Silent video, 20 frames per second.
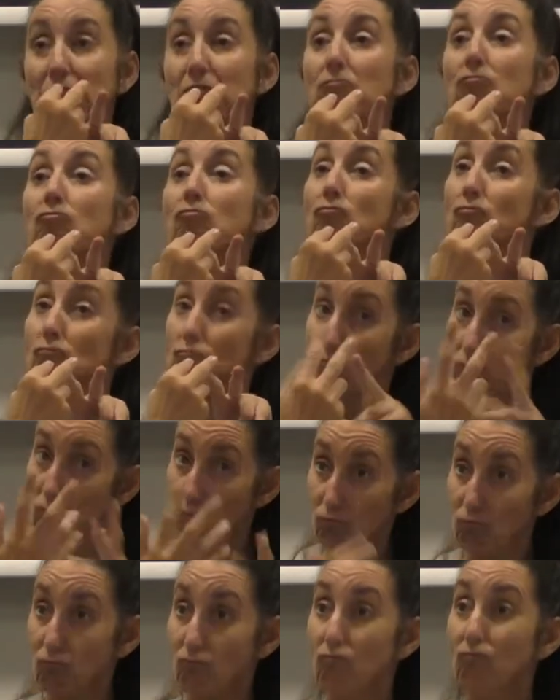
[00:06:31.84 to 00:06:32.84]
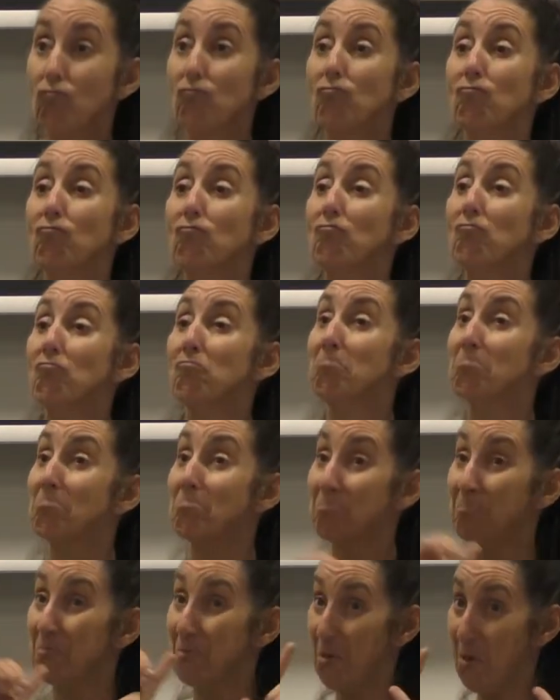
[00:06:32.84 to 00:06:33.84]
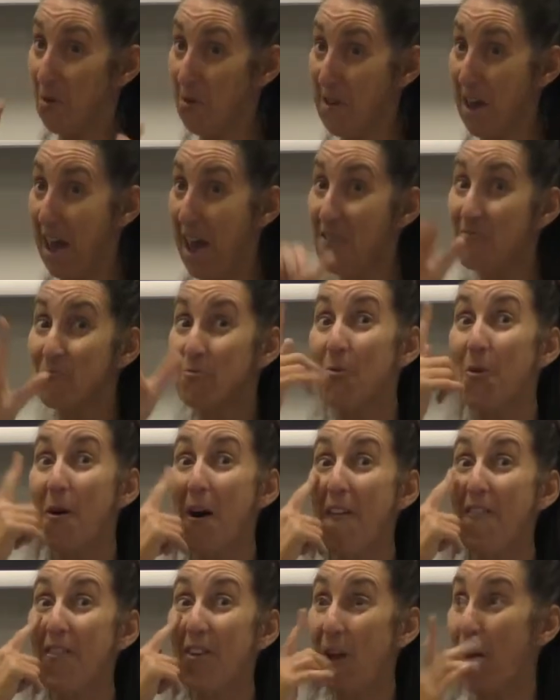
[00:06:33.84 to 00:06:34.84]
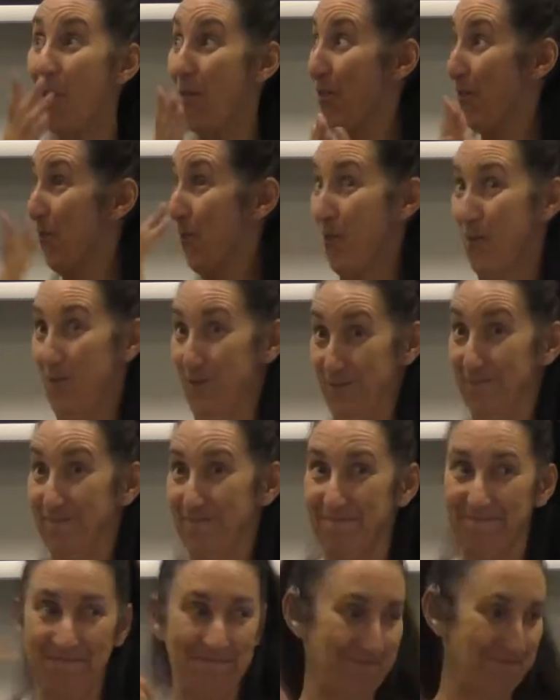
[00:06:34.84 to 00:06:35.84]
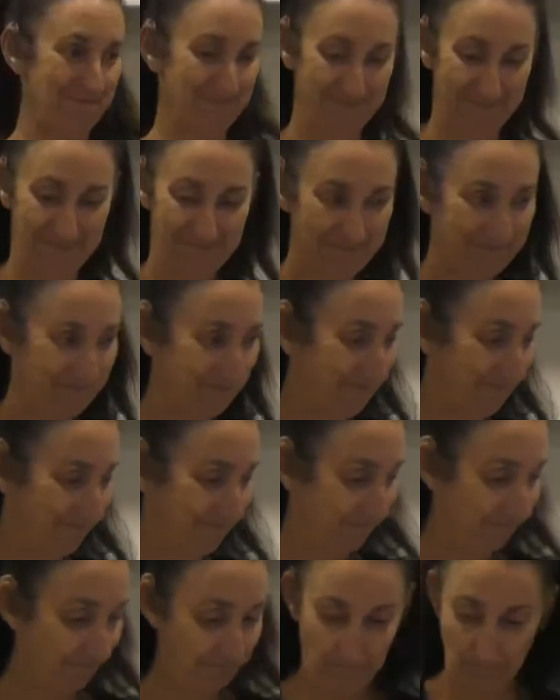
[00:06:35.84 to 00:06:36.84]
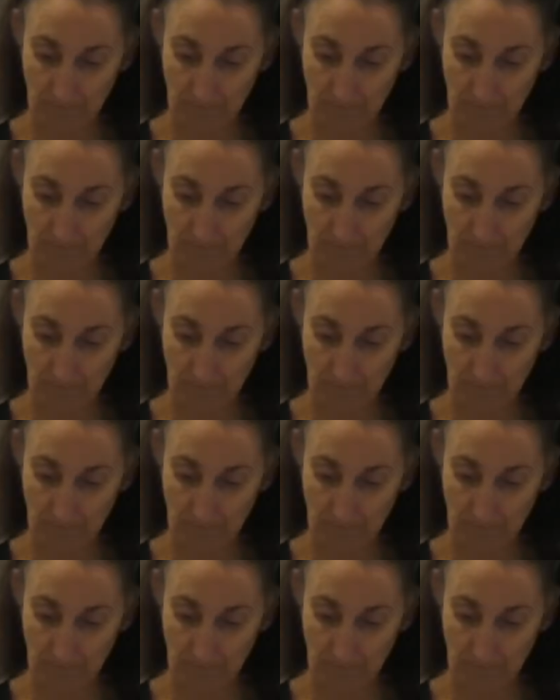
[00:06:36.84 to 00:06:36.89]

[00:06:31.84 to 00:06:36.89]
Eye contact. Yeah. Alright. So, let's have a look.